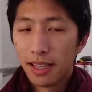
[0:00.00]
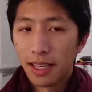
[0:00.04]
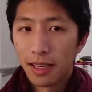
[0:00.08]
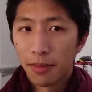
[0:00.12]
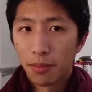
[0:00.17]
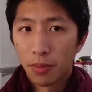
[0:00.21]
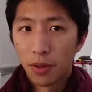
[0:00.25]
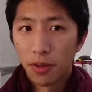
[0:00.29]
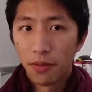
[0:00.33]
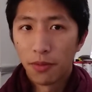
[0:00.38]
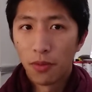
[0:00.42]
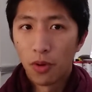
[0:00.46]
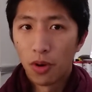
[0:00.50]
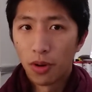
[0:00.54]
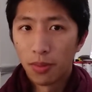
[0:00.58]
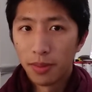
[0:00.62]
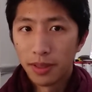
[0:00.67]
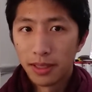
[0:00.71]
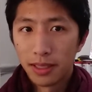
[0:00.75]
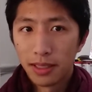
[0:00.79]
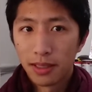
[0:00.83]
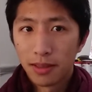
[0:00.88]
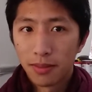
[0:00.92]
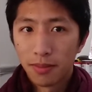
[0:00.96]
like
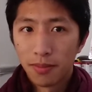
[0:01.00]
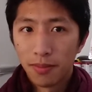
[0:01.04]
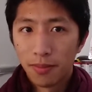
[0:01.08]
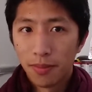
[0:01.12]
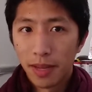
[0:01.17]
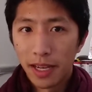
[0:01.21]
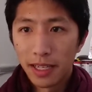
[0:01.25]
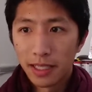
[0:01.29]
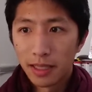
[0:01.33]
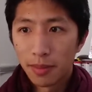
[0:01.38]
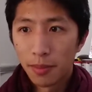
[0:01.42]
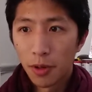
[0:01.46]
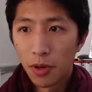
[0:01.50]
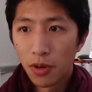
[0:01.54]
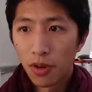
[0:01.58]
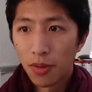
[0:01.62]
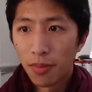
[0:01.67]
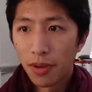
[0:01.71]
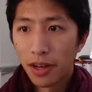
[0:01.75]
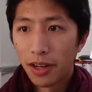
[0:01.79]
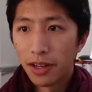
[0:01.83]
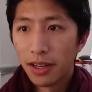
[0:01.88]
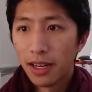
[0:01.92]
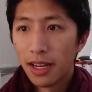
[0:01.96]
performance-based
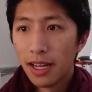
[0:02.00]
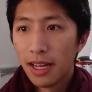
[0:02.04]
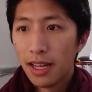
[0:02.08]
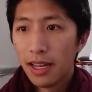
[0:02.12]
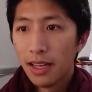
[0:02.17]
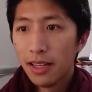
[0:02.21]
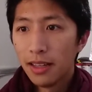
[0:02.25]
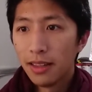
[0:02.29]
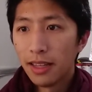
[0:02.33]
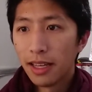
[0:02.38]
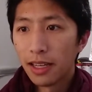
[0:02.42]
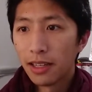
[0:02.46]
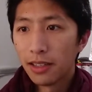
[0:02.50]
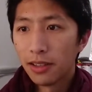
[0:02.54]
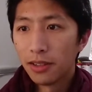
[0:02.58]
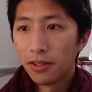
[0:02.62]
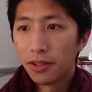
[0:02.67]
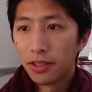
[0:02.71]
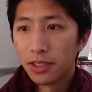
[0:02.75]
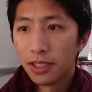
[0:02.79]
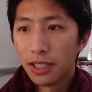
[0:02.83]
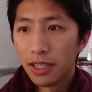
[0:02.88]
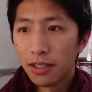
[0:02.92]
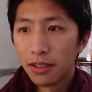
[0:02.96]
Pokemon, that could
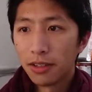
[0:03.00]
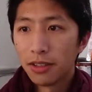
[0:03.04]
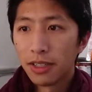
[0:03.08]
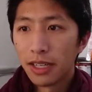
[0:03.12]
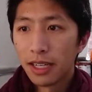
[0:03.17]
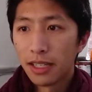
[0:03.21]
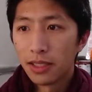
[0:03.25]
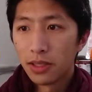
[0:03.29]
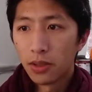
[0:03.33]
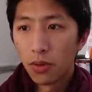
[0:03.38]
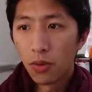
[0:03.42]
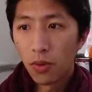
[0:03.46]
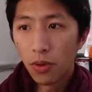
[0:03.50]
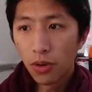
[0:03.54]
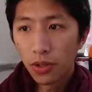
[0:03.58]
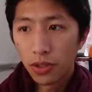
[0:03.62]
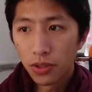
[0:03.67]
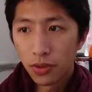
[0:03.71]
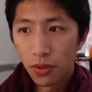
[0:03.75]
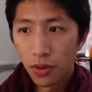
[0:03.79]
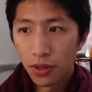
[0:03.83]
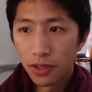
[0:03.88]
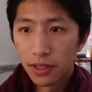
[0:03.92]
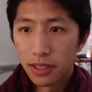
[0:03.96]
learn Teeter Dance or
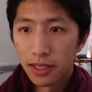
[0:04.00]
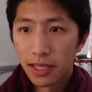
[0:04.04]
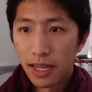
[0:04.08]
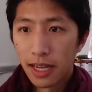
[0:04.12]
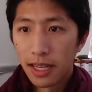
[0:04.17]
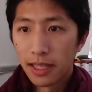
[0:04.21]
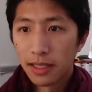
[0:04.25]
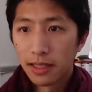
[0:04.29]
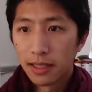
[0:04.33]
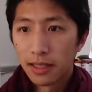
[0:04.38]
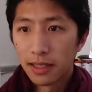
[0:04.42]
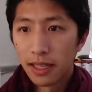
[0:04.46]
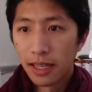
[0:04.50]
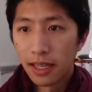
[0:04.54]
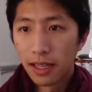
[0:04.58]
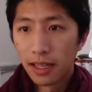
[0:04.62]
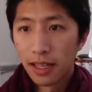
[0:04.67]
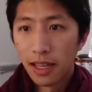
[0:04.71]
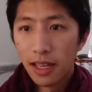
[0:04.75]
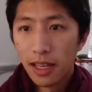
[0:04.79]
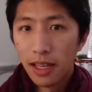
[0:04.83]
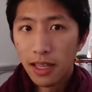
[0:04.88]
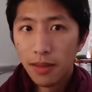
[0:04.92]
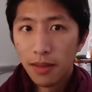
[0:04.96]
Swords Dance,
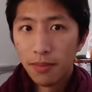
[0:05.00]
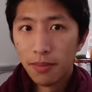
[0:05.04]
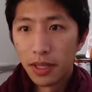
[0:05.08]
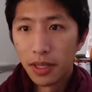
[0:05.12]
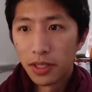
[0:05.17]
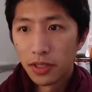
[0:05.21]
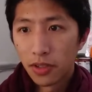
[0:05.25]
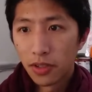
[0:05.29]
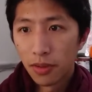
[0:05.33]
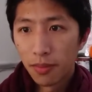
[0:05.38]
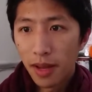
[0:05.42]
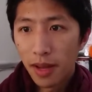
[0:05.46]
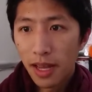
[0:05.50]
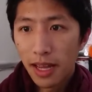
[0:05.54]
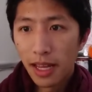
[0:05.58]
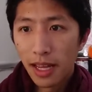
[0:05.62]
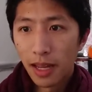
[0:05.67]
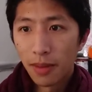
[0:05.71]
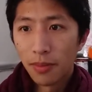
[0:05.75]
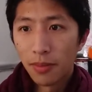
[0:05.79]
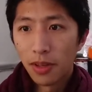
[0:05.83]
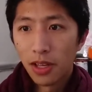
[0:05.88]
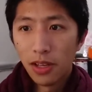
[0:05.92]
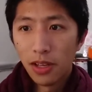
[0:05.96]
like Mr.
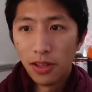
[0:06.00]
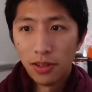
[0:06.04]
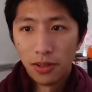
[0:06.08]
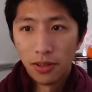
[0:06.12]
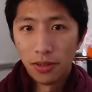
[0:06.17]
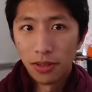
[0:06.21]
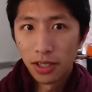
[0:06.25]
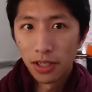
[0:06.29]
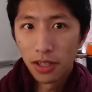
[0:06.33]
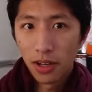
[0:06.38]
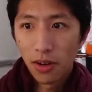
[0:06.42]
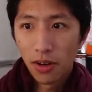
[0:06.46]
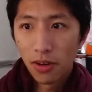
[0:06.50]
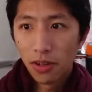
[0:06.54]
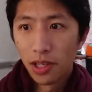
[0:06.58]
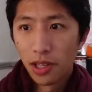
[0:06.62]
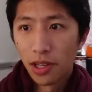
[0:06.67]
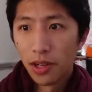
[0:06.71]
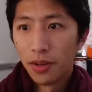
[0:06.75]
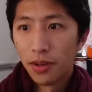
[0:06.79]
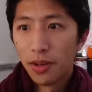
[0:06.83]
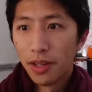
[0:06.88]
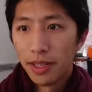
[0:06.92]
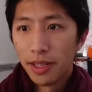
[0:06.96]
Mime,
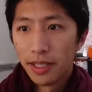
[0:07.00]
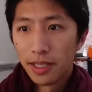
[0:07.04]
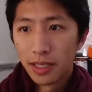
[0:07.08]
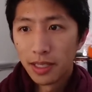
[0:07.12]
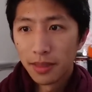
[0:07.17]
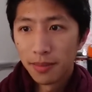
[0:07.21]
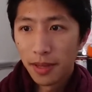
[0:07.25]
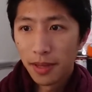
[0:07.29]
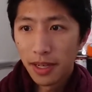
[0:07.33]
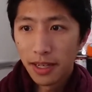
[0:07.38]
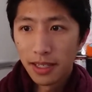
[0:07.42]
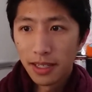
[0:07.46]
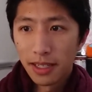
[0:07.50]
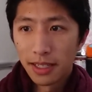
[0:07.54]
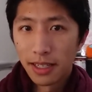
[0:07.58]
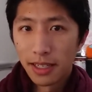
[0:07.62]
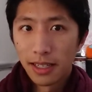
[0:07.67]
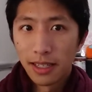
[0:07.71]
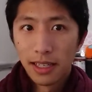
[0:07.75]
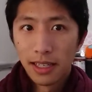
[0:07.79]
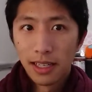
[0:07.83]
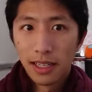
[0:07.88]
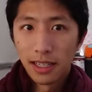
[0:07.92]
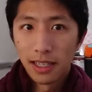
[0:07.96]
Ludicolo,
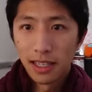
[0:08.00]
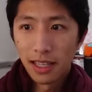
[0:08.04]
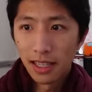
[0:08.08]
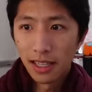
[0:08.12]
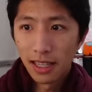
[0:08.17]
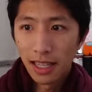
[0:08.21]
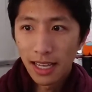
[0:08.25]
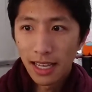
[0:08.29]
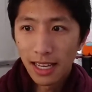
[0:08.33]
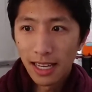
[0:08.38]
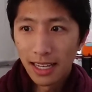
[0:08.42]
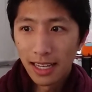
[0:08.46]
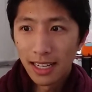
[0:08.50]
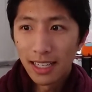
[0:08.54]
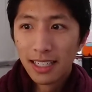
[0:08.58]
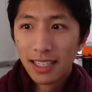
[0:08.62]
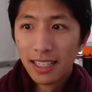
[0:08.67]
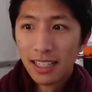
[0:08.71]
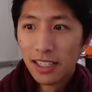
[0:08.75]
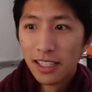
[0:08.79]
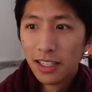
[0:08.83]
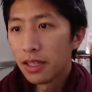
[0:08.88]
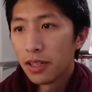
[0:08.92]
Spinda, Gallade.